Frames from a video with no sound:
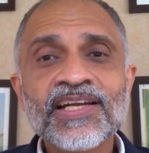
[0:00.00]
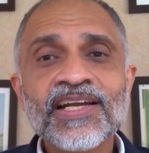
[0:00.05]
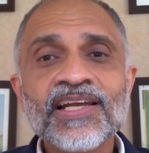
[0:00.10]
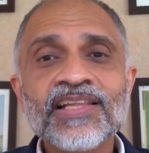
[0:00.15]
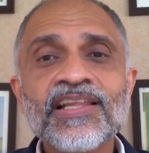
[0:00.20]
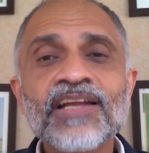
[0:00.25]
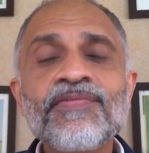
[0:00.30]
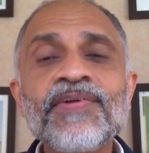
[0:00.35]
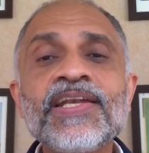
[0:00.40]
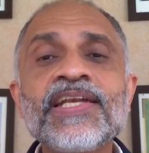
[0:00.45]

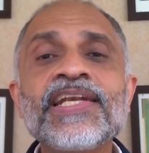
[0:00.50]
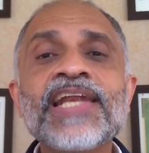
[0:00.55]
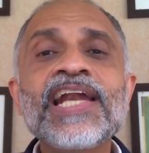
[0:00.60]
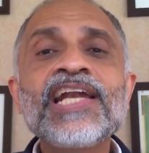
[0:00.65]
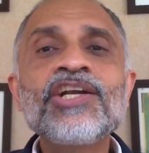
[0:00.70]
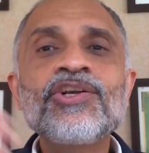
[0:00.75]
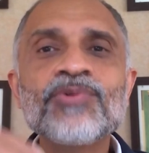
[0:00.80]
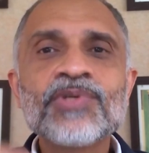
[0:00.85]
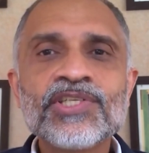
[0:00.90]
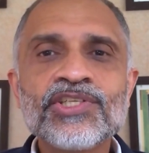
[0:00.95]
that we
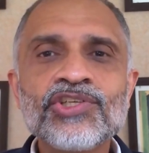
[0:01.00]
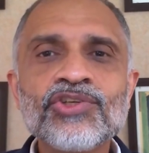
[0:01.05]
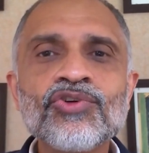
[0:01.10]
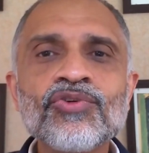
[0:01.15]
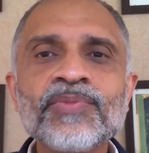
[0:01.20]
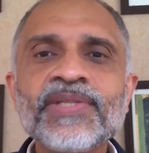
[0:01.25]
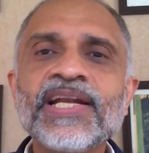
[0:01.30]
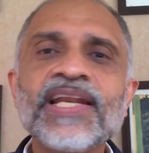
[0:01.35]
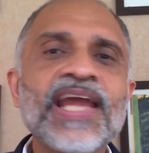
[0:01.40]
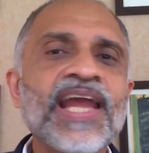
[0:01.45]
tend to
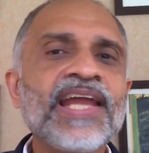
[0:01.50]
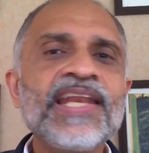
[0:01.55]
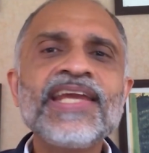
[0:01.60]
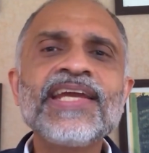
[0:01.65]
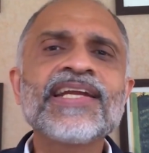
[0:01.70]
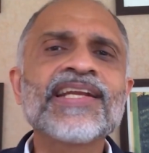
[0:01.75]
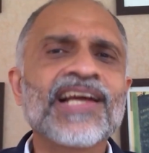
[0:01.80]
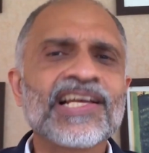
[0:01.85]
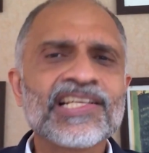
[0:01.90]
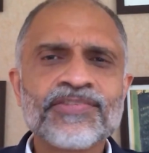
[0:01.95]
assume that
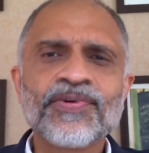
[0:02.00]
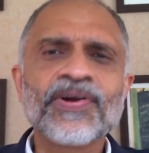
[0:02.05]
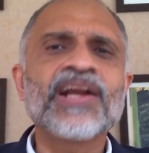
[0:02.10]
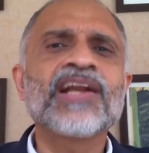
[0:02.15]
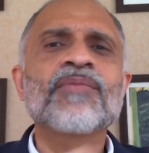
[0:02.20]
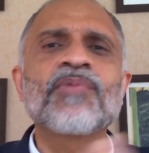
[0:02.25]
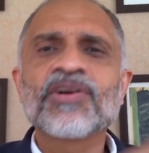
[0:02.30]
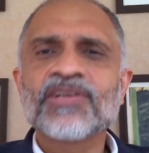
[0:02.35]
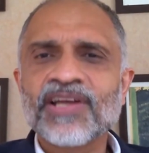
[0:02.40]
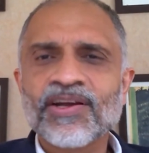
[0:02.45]
any class, forget
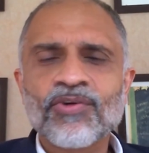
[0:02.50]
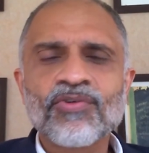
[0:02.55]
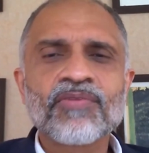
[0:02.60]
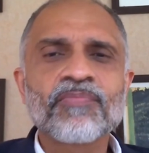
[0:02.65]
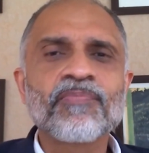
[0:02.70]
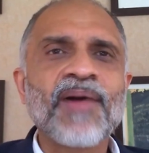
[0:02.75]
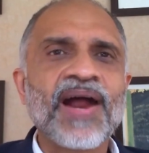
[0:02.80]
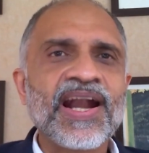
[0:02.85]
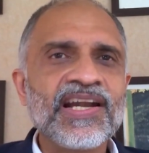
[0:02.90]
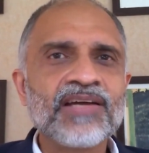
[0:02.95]
about the
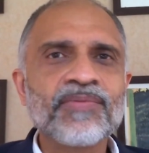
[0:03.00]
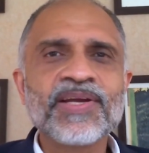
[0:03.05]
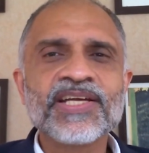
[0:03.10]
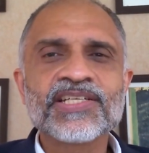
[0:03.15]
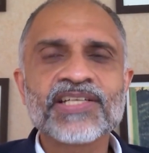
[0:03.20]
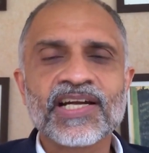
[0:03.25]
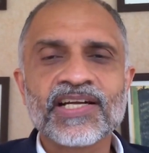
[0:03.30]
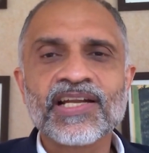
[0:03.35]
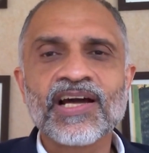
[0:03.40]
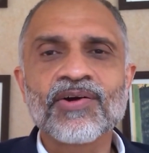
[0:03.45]
pandemic
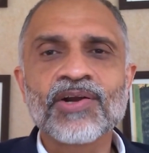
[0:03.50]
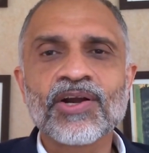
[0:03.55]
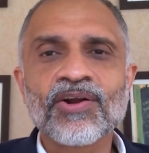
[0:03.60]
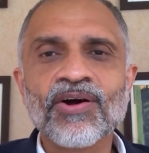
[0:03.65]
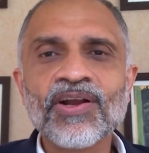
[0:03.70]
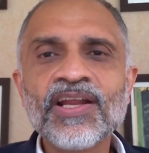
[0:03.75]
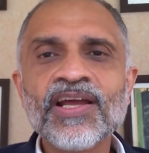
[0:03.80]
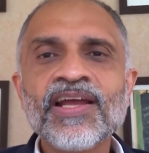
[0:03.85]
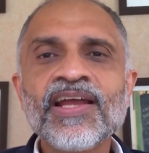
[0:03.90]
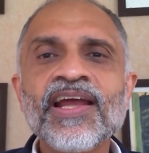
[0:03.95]
shutdown and
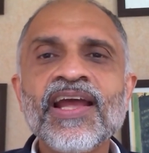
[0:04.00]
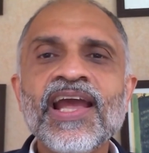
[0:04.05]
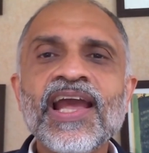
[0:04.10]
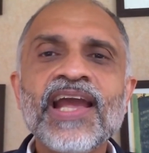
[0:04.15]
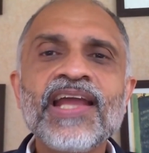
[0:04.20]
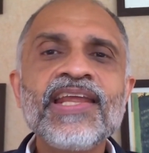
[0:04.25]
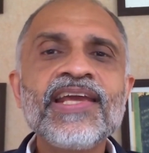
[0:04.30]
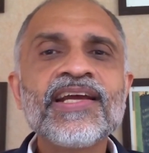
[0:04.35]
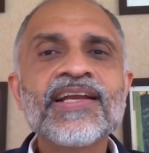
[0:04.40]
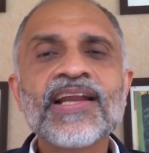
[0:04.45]
all,
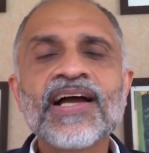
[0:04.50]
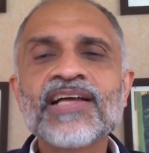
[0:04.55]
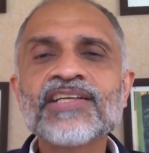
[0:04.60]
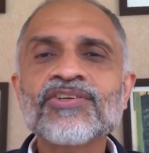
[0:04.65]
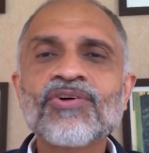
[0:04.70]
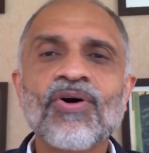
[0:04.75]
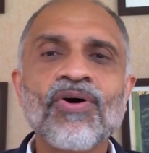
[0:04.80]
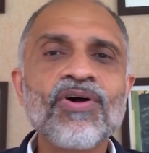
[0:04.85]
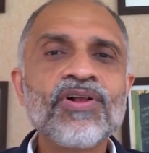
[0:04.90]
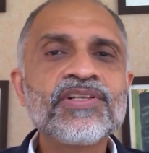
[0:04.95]
any class,
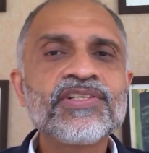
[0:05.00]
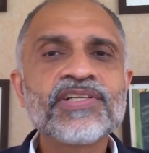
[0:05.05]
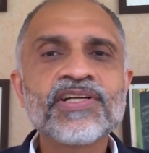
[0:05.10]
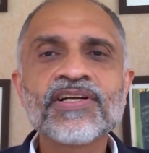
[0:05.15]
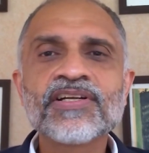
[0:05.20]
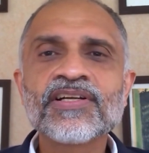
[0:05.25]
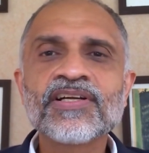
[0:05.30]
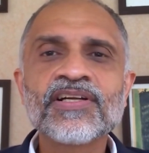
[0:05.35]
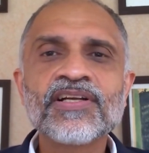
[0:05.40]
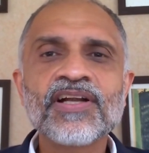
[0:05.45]
all
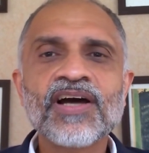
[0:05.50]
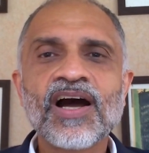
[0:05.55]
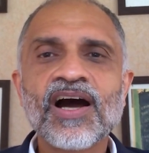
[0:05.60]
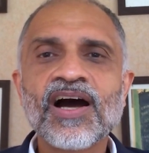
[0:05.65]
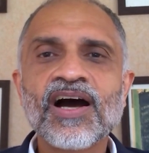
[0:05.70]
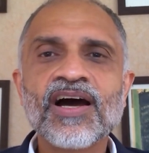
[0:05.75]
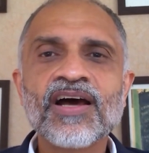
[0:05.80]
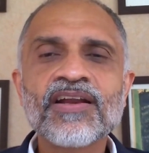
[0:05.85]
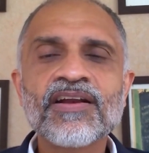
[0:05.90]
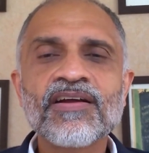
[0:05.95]
children
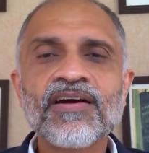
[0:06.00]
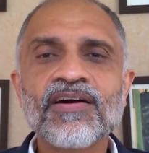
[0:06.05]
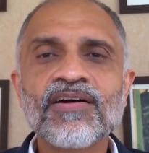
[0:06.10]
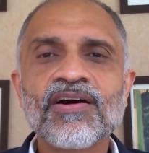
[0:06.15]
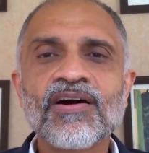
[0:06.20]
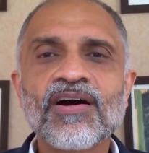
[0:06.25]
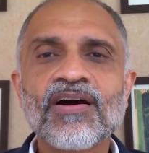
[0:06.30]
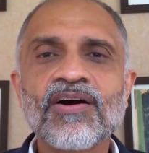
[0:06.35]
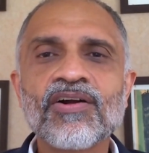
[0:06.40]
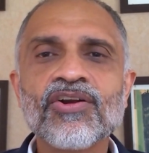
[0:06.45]
are
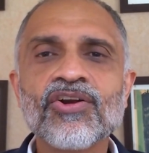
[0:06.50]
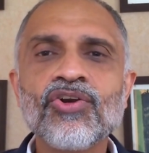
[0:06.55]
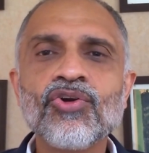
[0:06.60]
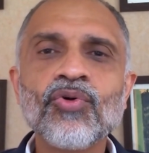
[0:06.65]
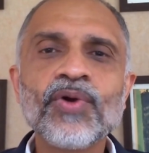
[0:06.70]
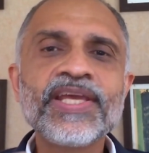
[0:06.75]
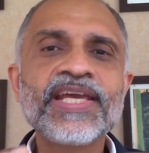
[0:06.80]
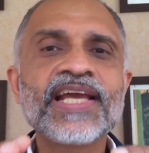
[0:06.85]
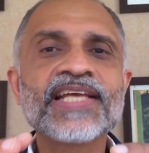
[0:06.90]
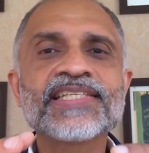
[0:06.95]

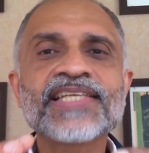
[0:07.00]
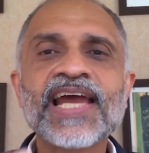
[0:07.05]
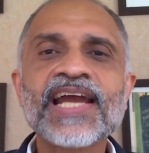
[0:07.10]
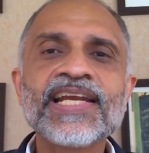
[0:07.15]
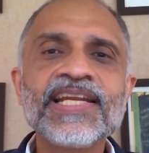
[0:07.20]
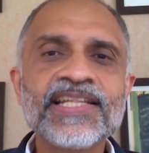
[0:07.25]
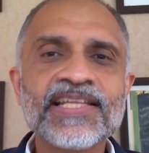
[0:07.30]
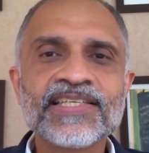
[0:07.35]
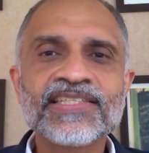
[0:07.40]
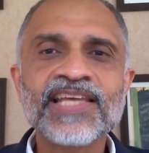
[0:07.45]
knowing
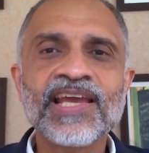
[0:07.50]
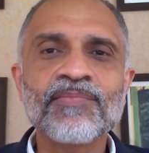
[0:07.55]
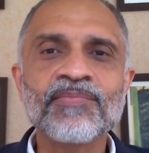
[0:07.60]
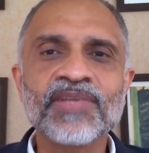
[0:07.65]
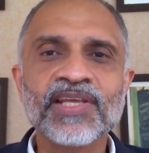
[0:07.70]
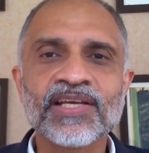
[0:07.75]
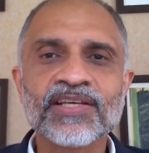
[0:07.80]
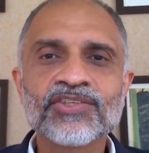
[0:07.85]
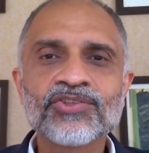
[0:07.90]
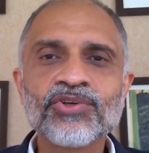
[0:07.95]
exactly the same
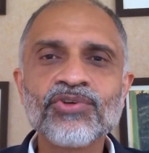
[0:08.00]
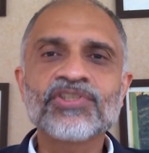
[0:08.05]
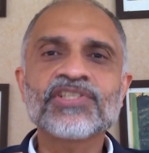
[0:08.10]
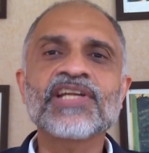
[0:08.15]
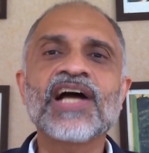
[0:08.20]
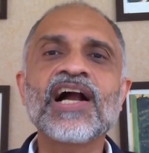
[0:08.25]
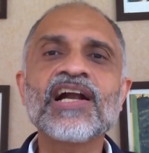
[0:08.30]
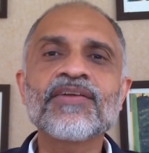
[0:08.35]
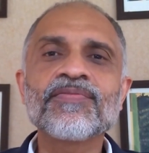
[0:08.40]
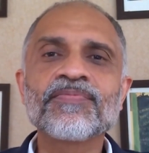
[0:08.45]
thing. So you
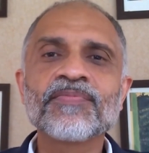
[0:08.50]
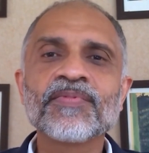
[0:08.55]
start